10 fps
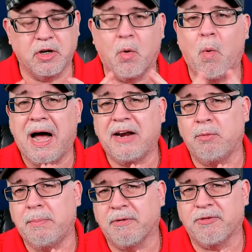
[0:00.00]
Now, why do
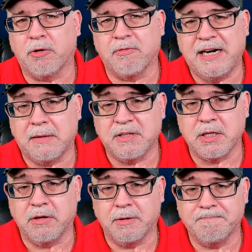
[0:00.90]
we prefer reading
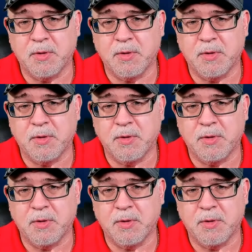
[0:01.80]
material?